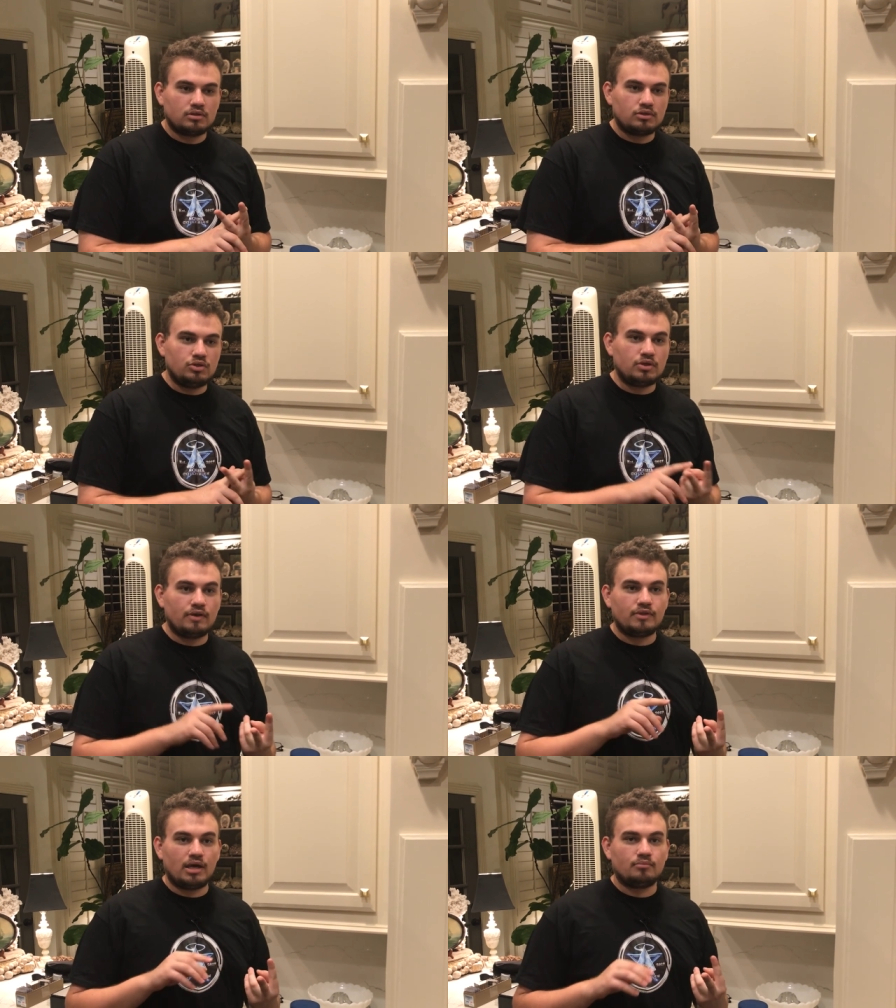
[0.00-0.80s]
You
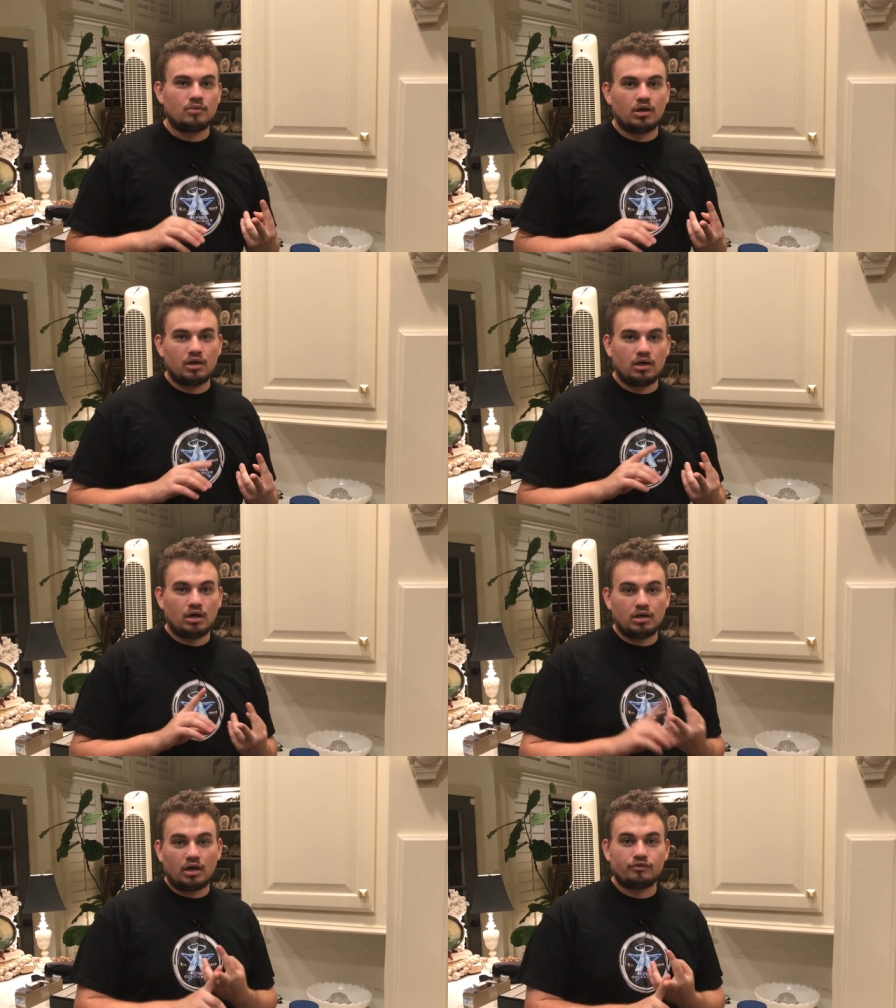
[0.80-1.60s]
give them a,
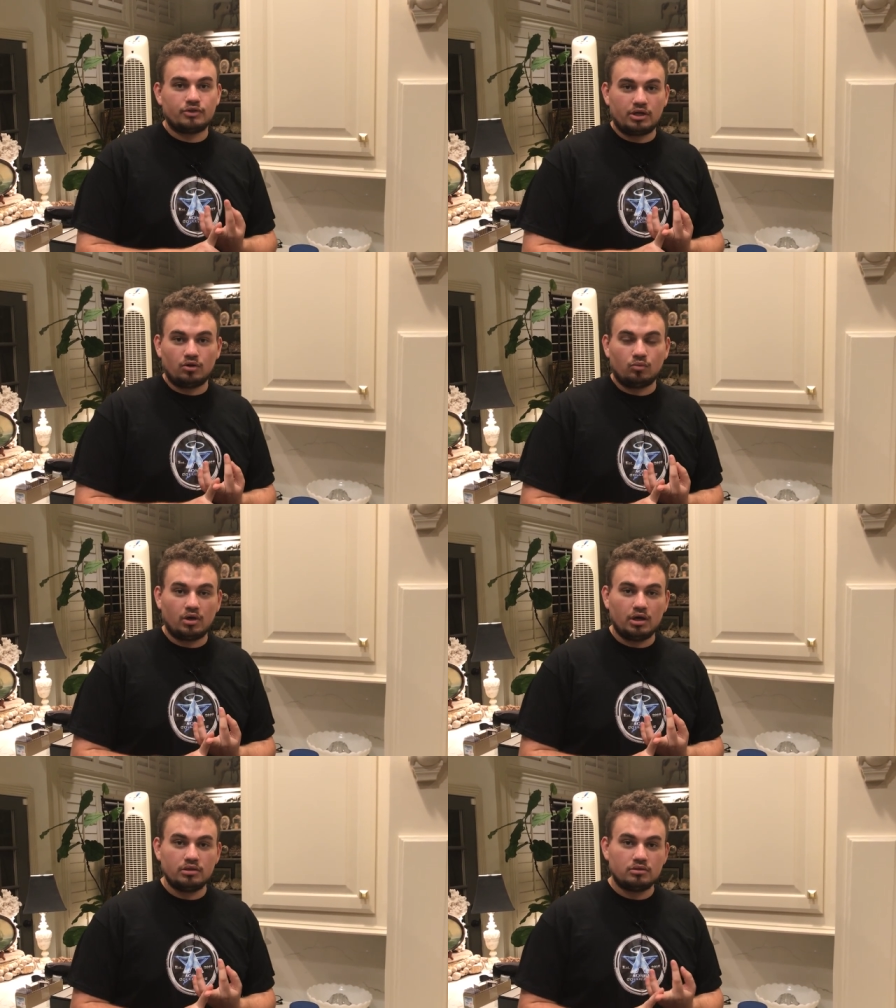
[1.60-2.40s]
an offer they don't
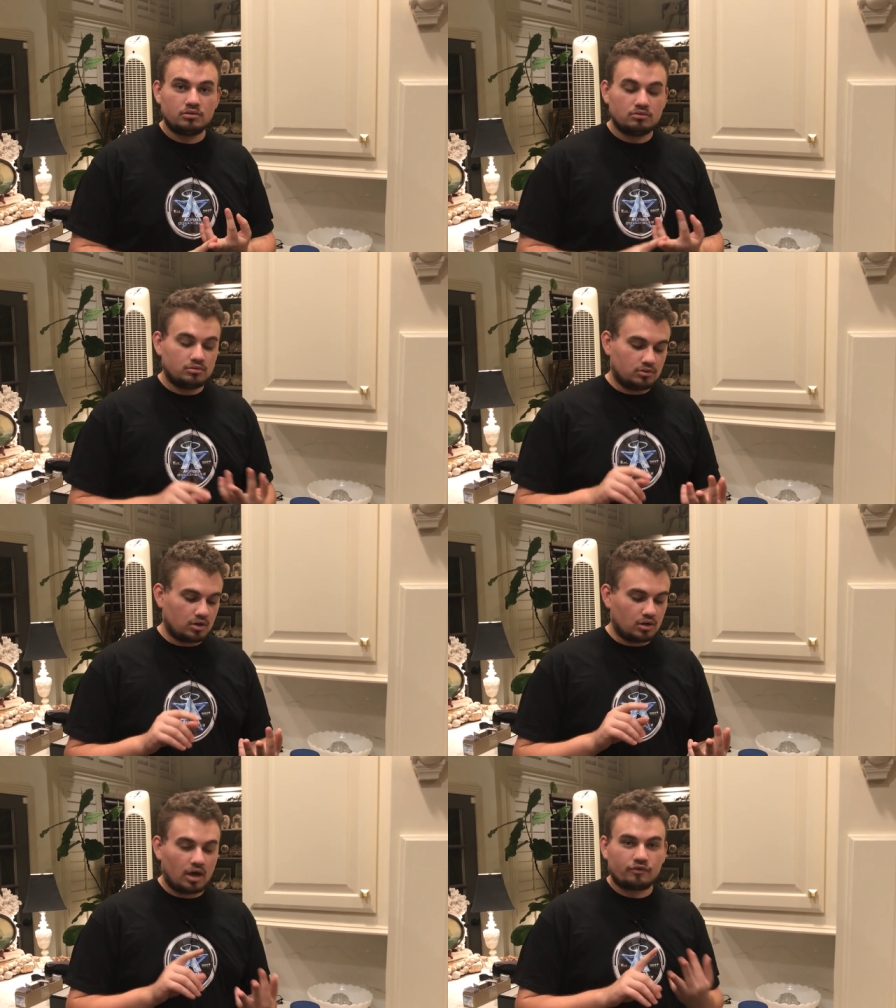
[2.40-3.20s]
want,
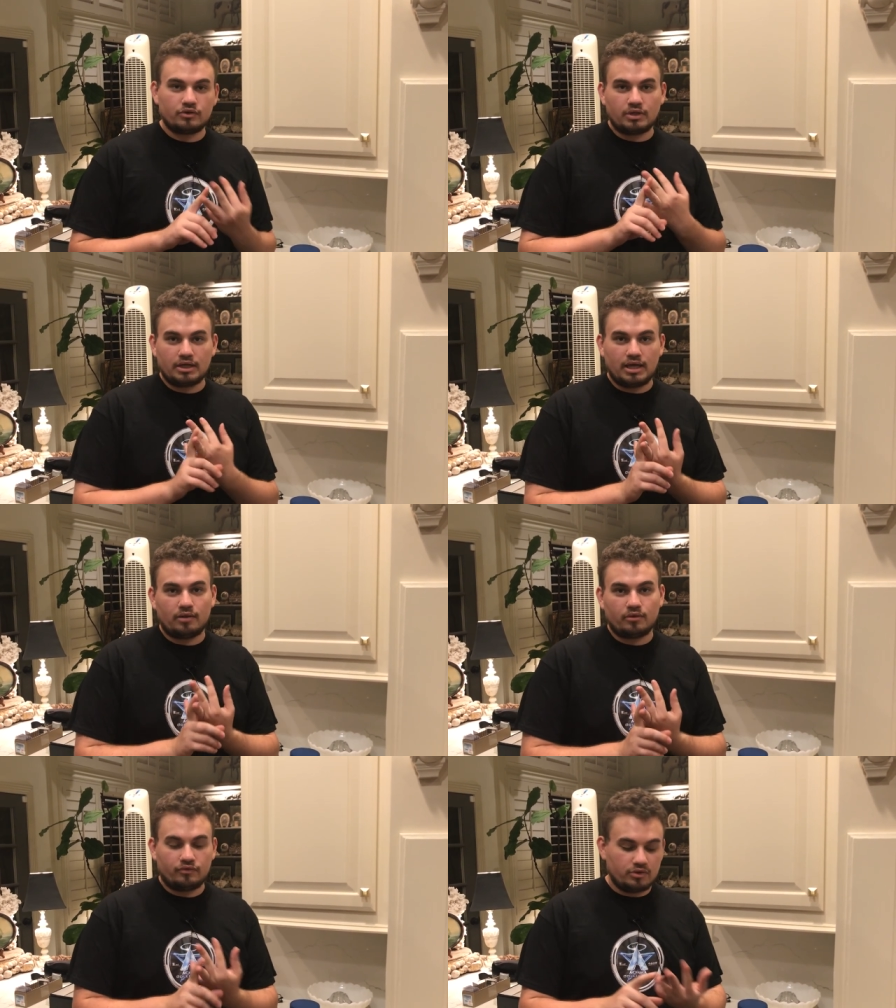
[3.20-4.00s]
or offer they
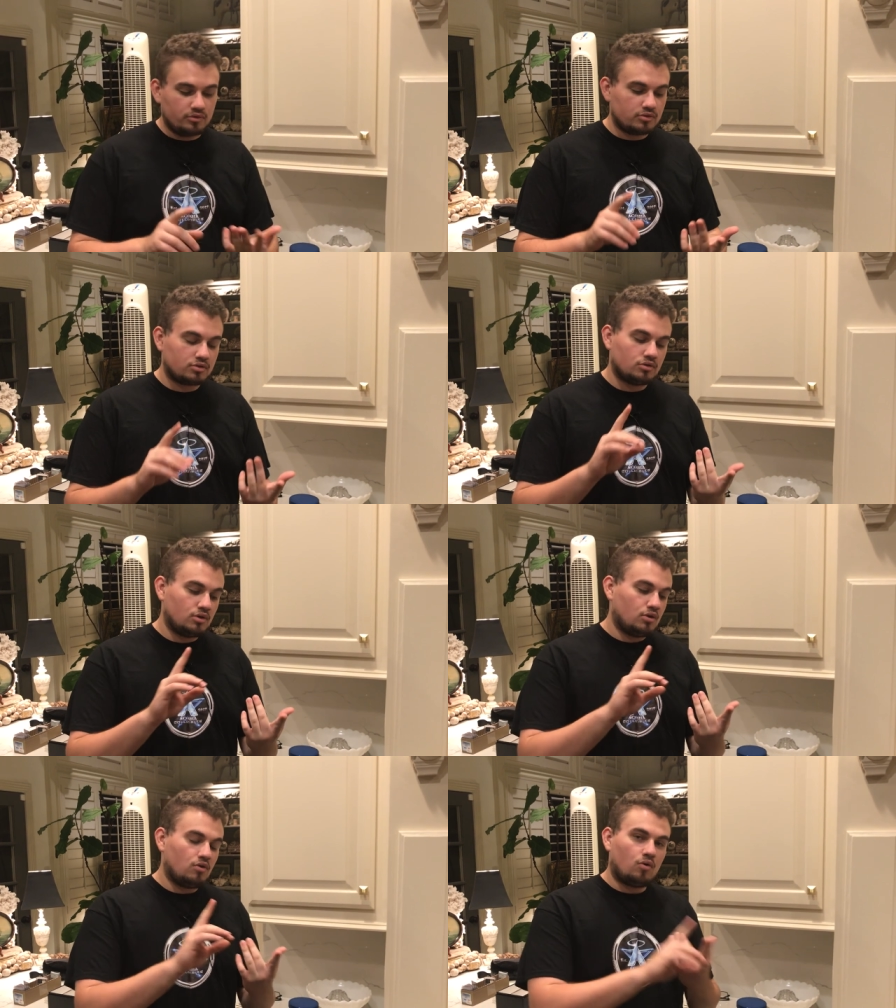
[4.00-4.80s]
can't refuse,
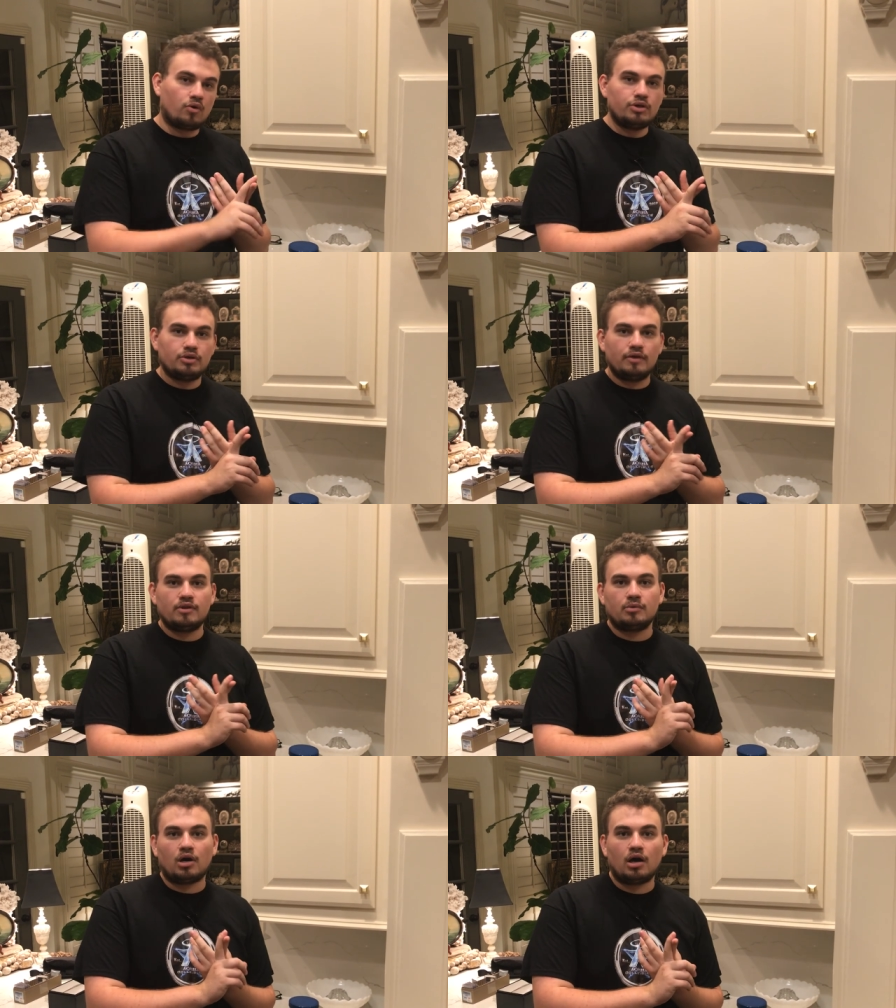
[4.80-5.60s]
or you give
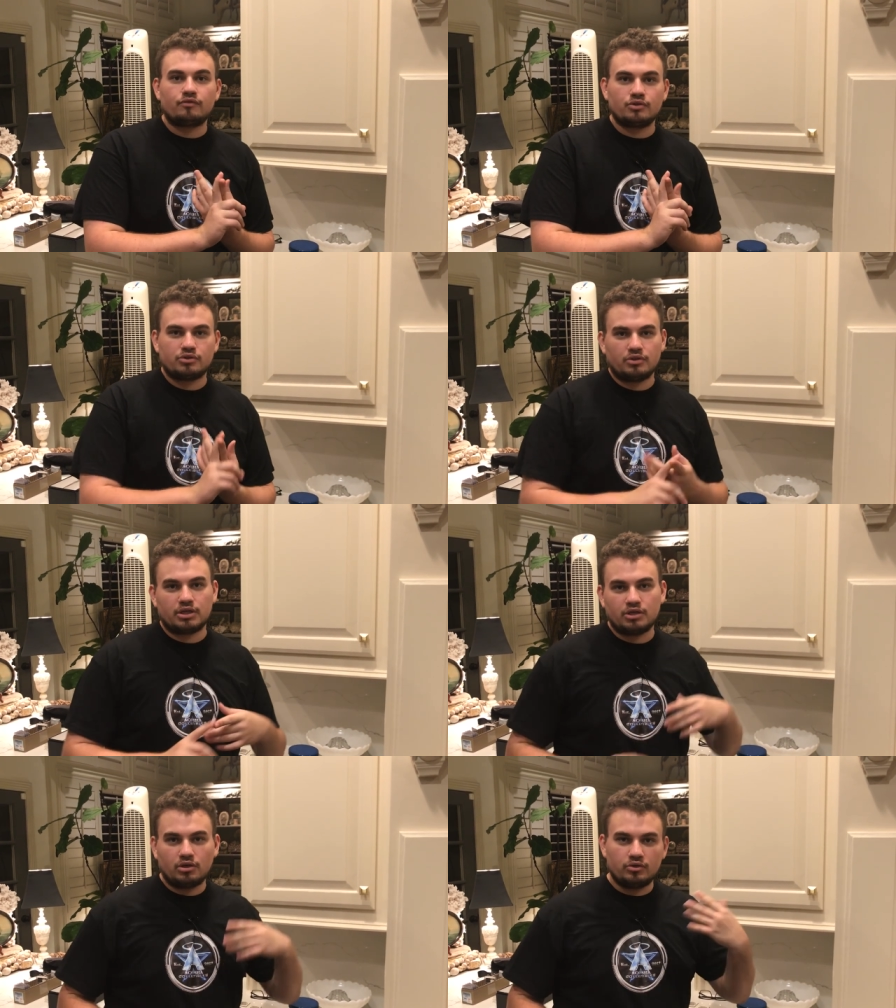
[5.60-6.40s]
them an offer so they
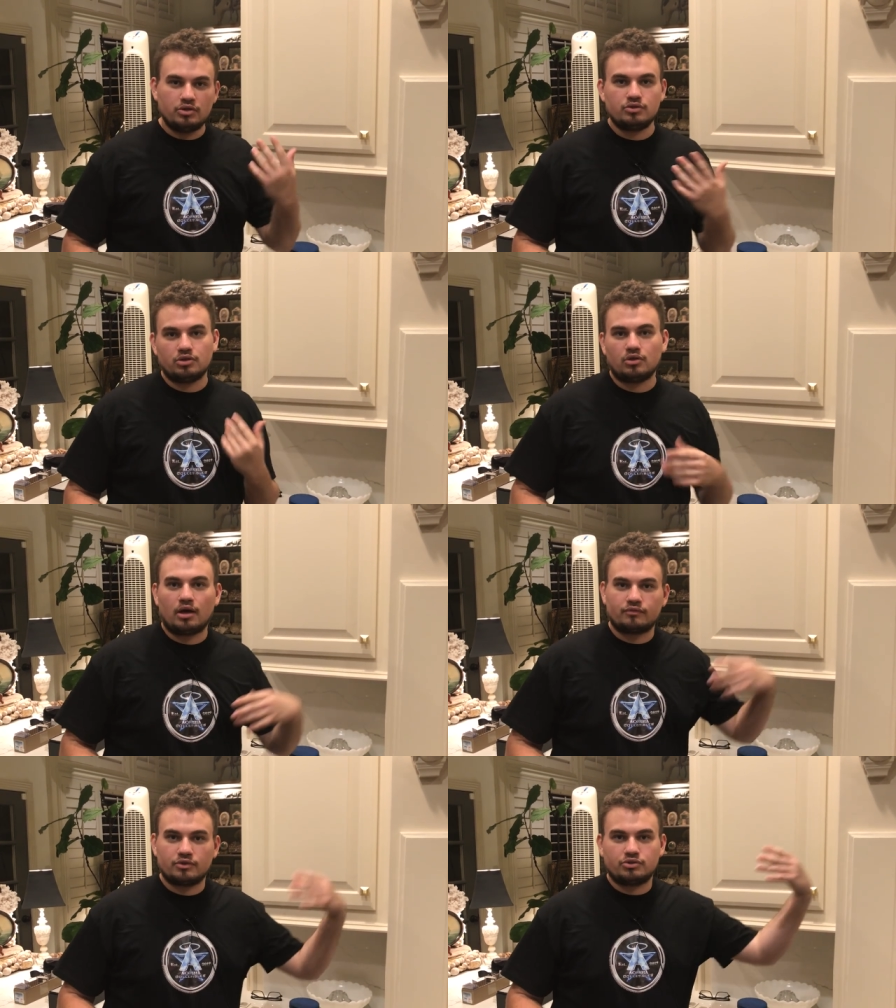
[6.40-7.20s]
can go use your
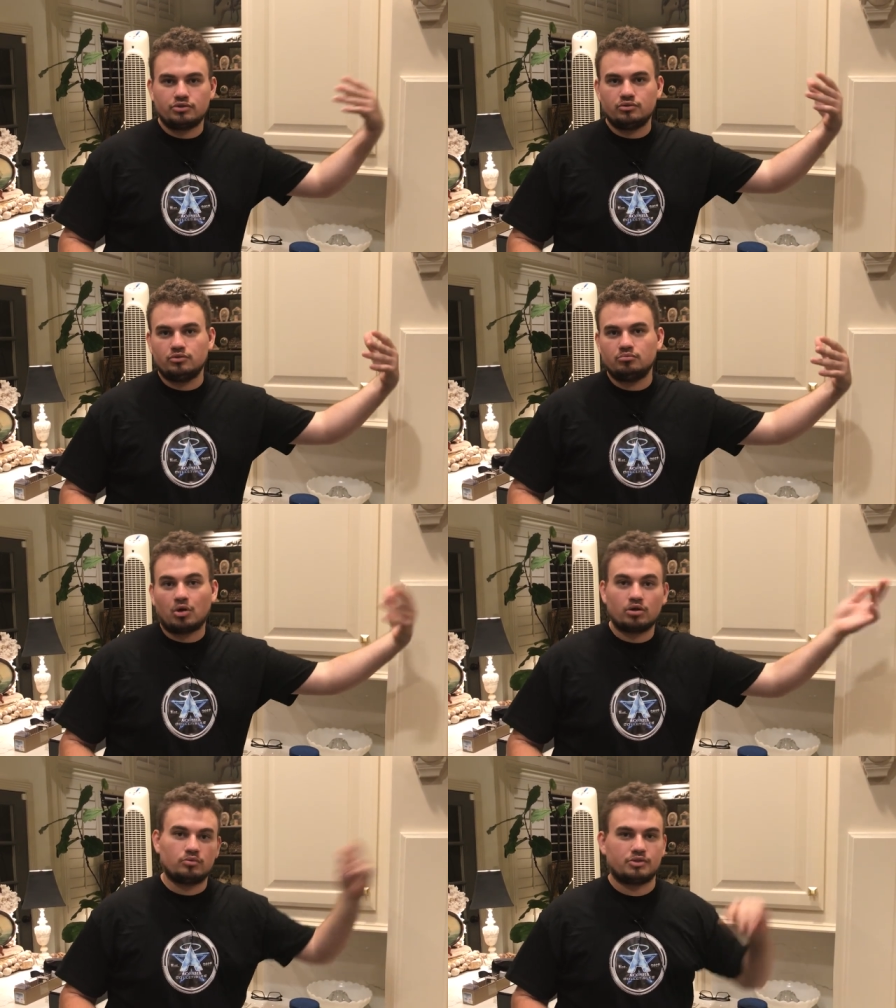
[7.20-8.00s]
offer to
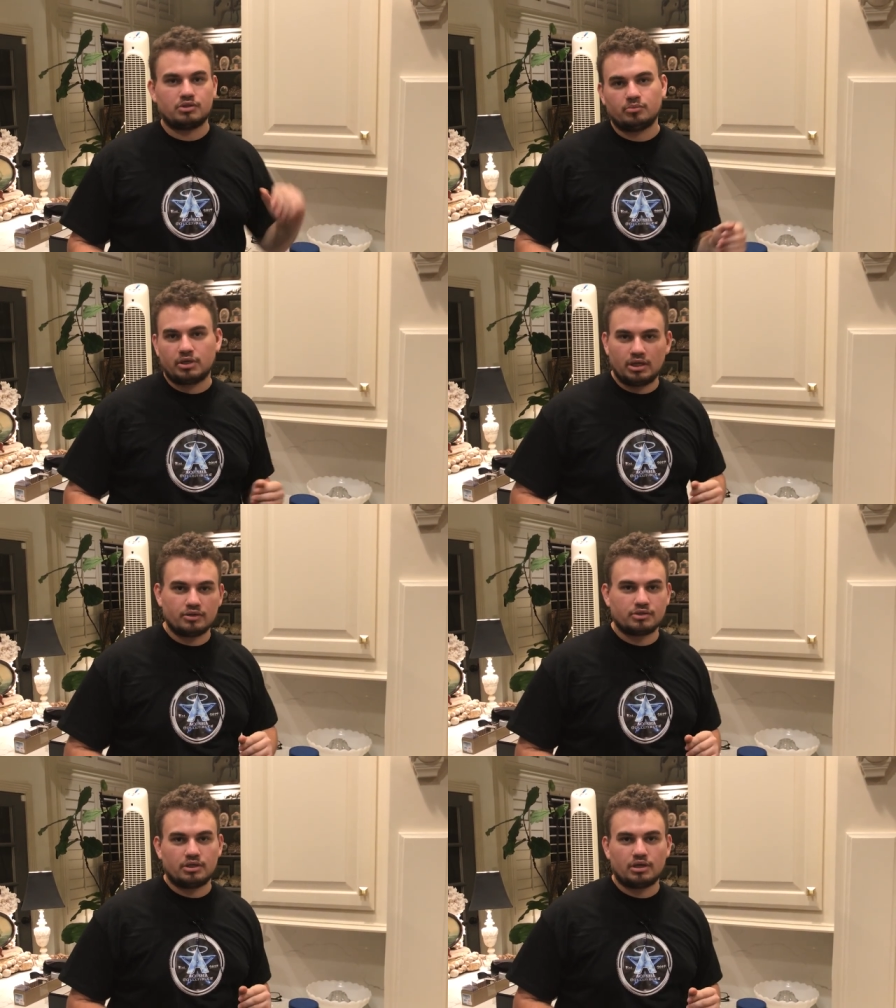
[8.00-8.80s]
barter with somebody
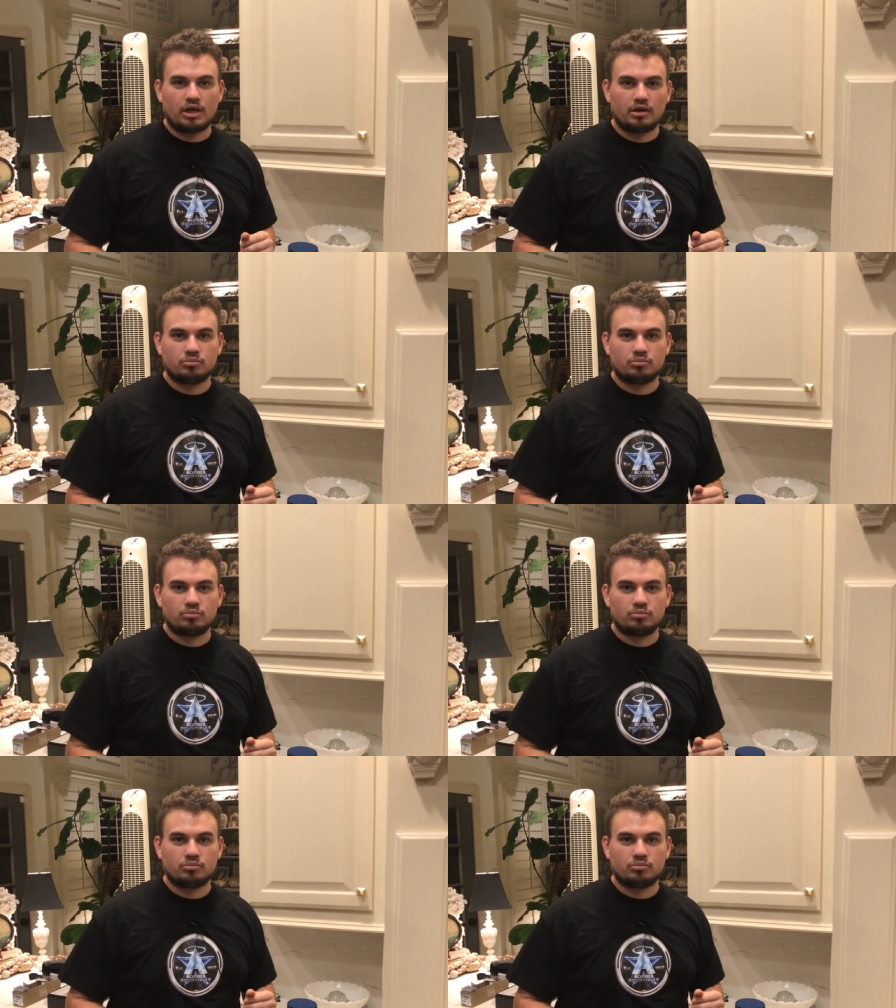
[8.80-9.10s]
else and get a higher